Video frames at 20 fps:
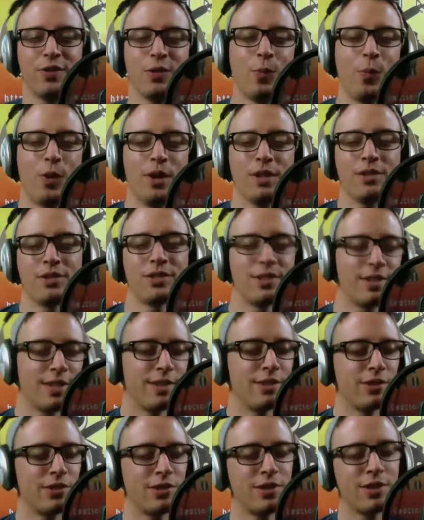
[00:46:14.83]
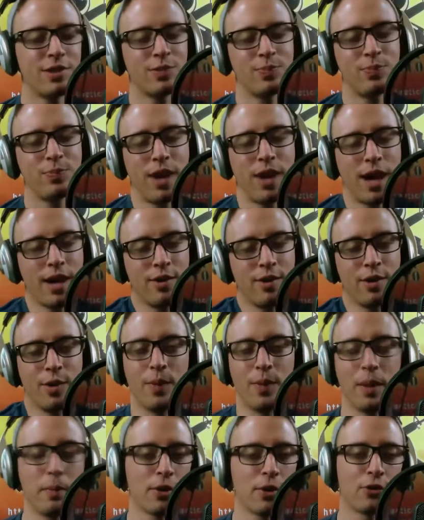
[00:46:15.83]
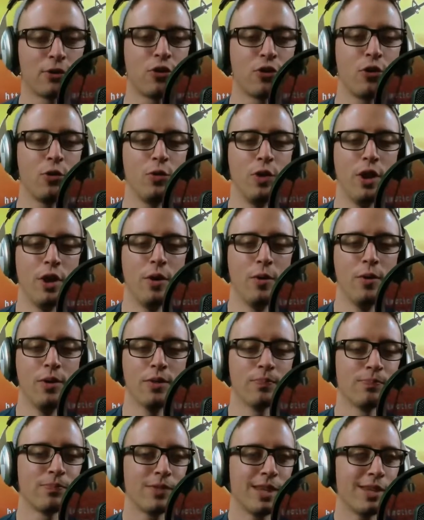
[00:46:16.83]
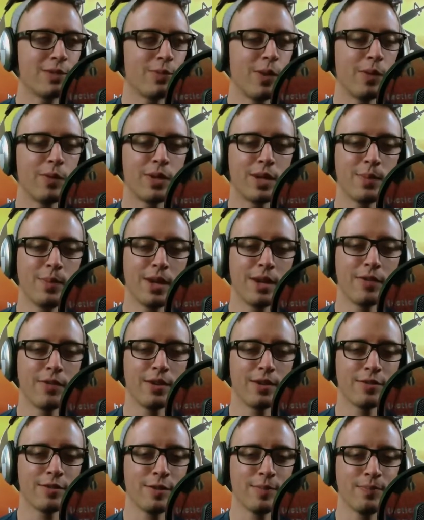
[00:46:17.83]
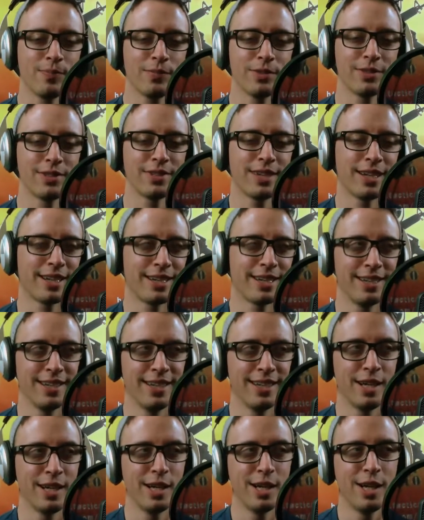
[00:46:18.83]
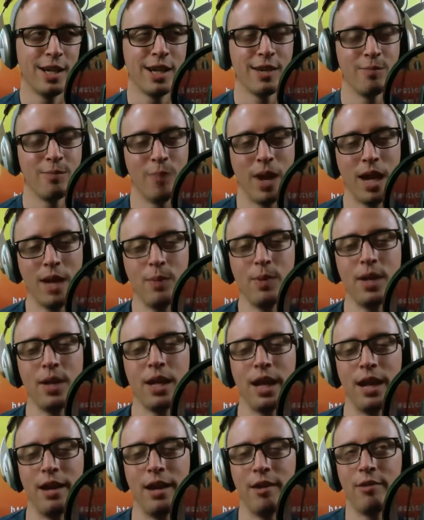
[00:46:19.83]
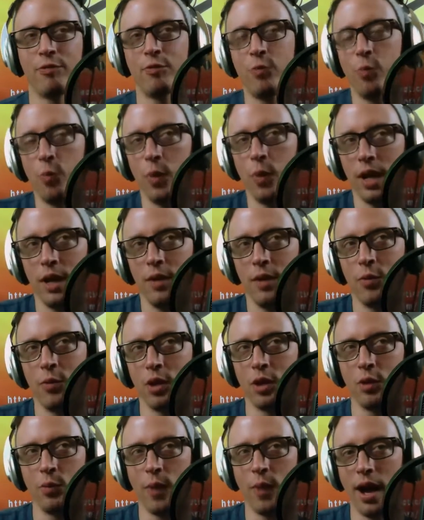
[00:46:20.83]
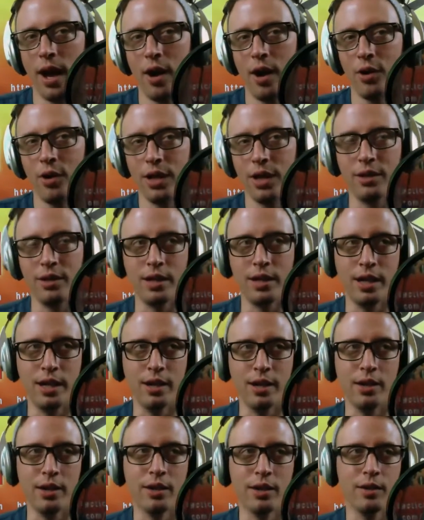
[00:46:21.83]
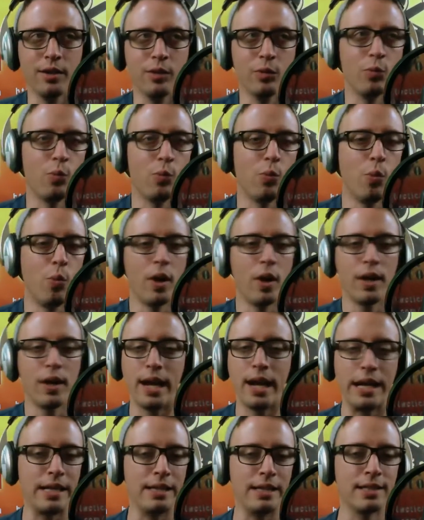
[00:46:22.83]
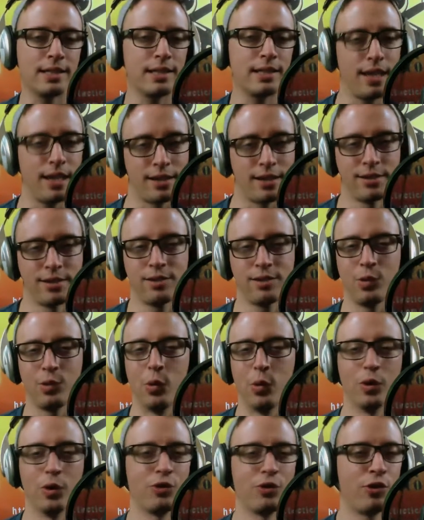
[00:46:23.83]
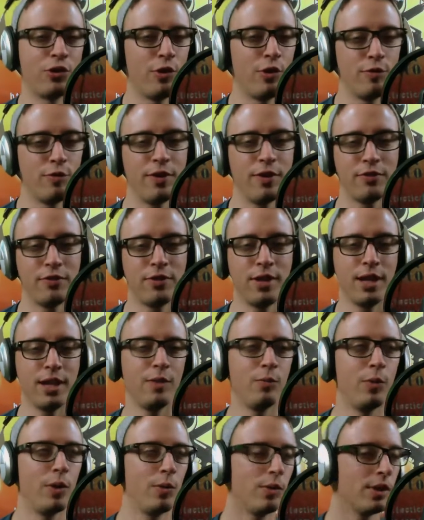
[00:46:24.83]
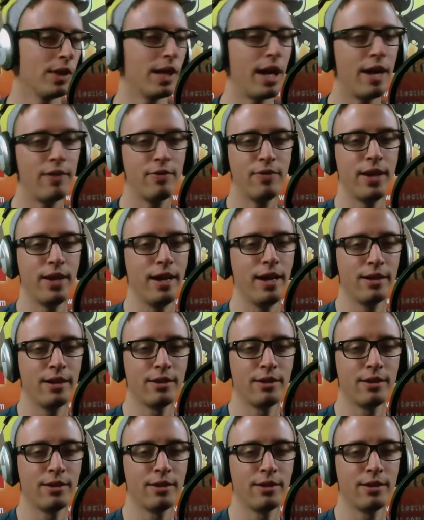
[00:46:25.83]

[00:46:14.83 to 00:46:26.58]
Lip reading: ones, it's just, I don't know, maybe they're too new. That's why we can make fun of them. It's like, maybe if we were around in the year 196 or 215, we would laugh at